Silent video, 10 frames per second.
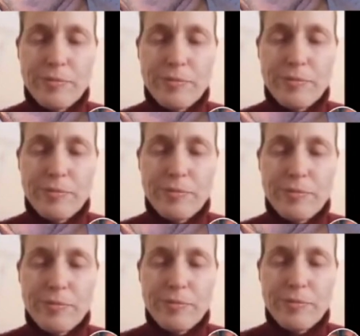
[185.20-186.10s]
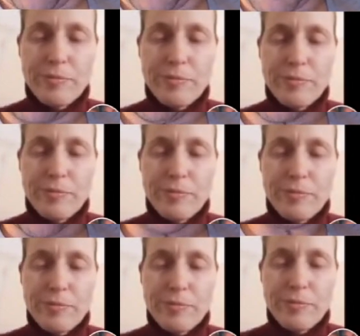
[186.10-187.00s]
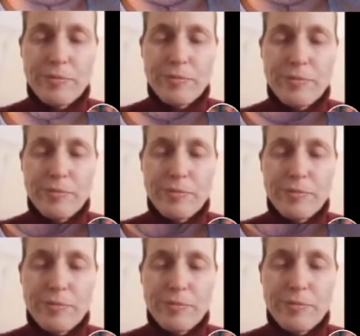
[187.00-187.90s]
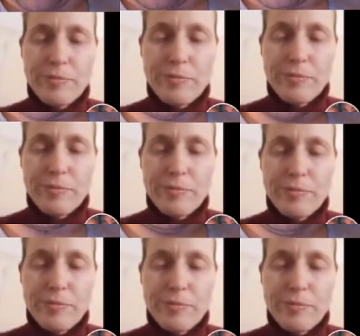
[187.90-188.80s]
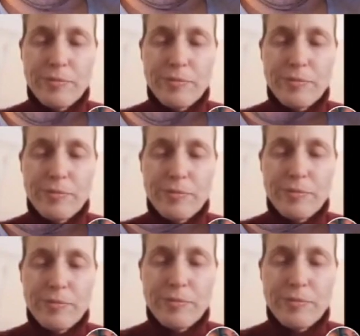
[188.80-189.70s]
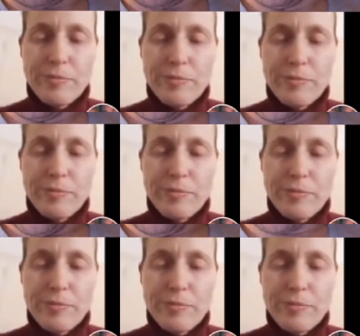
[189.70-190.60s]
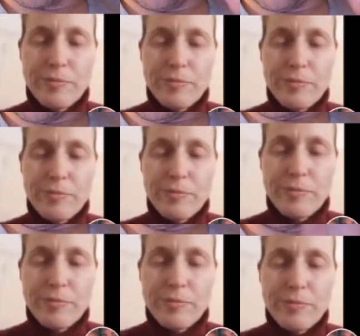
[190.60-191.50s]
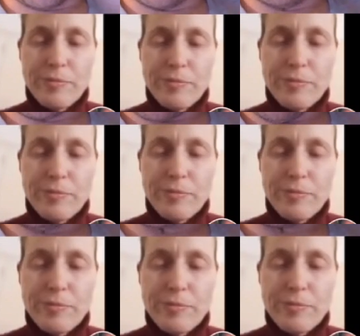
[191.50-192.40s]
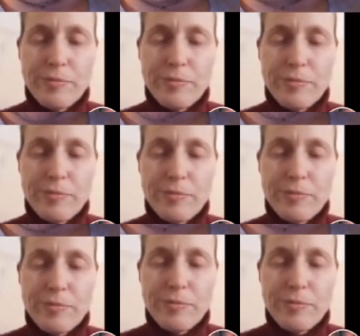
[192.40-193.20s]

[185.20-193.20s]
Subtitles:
This person isn't speaking.